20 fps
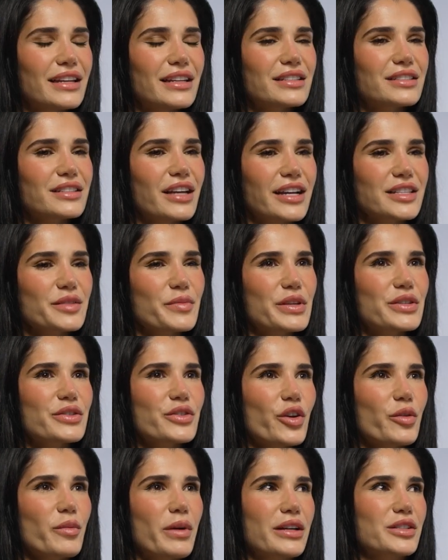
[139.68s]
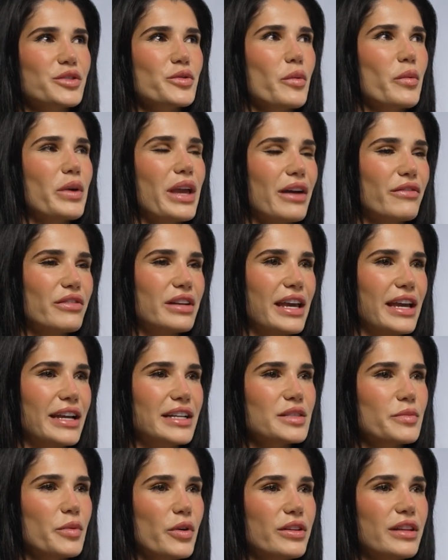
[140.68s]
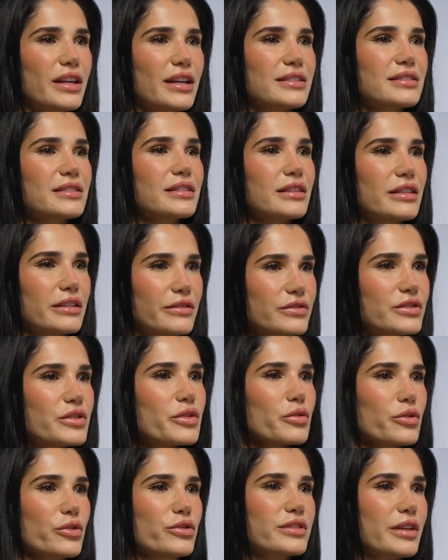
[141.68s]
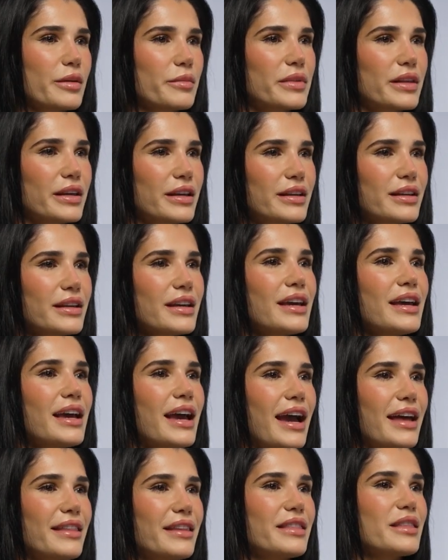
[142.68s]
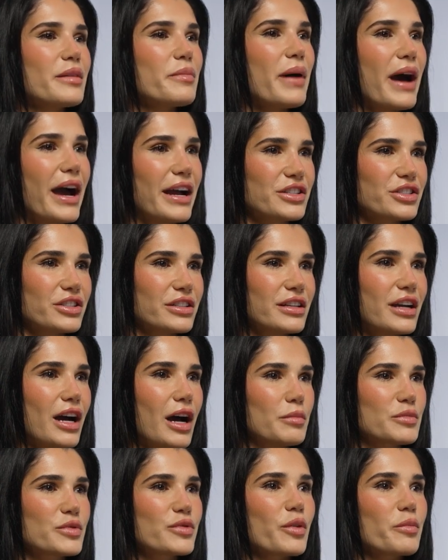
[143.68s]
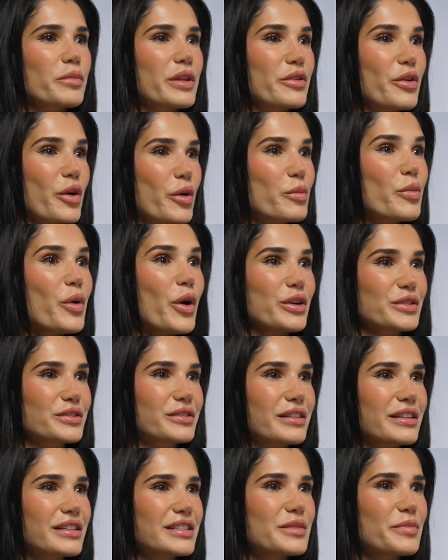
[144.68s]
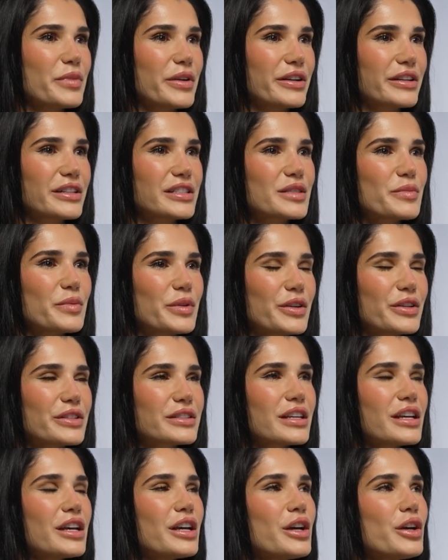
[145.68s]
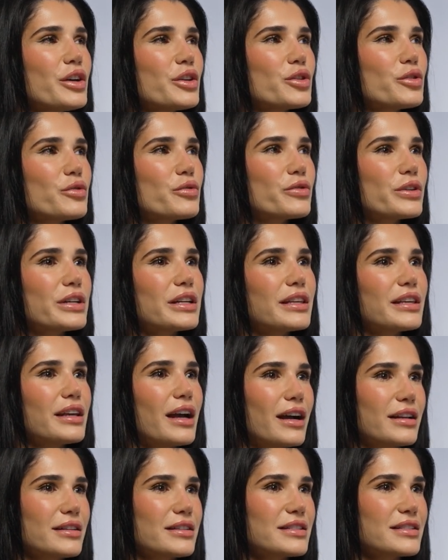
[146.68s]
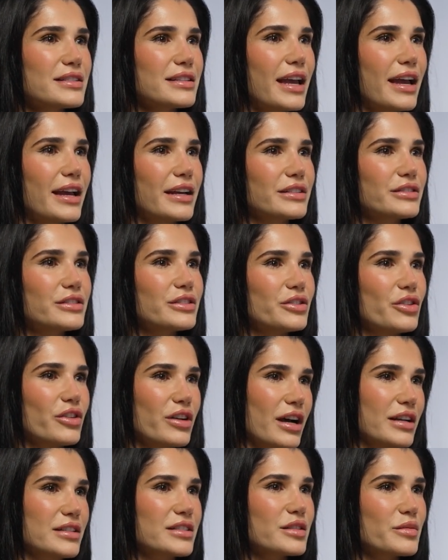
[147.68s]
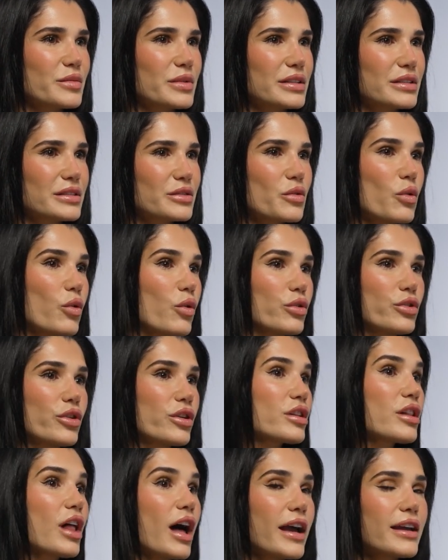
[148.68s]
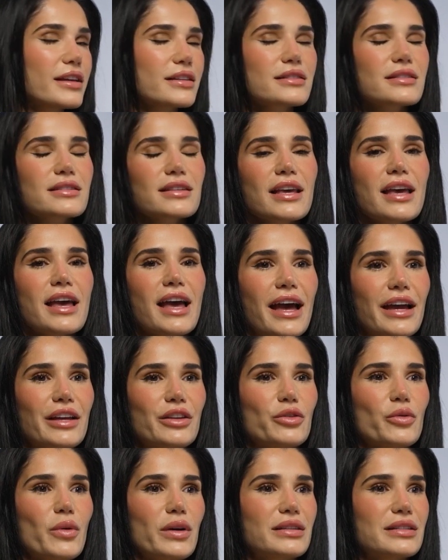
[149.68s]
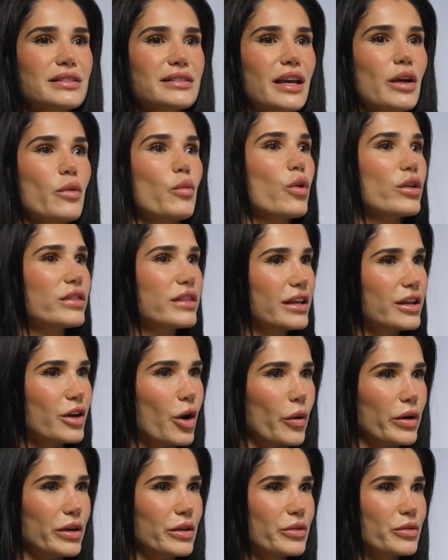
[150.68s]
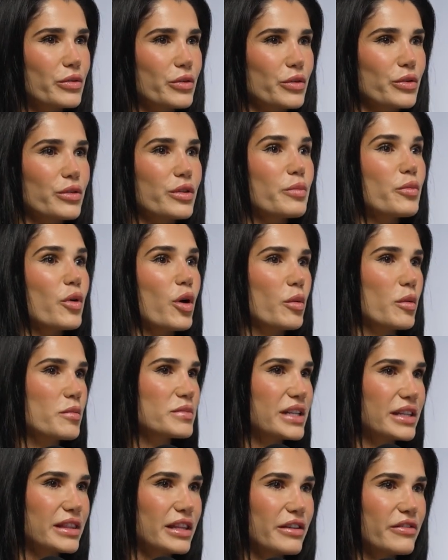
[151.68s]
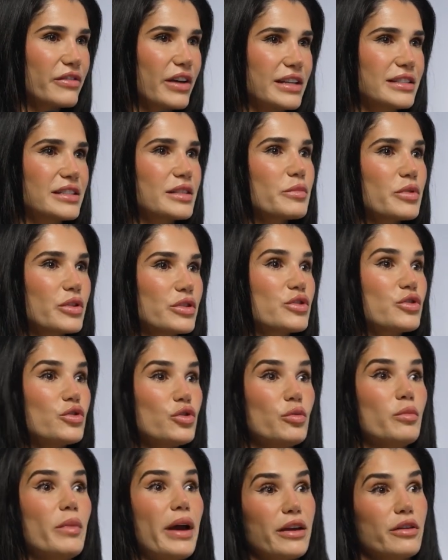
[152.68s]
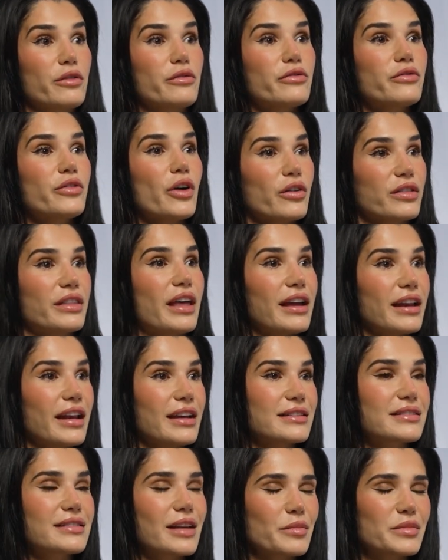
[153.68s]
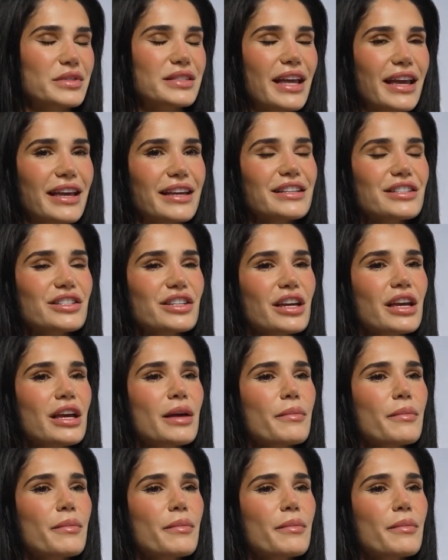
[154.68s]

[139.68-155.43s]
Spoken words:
excites me so much when we have an expert that has lived through something and then the passion comes from their own personal experience, because you really understand your customers or your clients and you understand what they're going through, the problems that they're facing, because you may have felt that at some stage.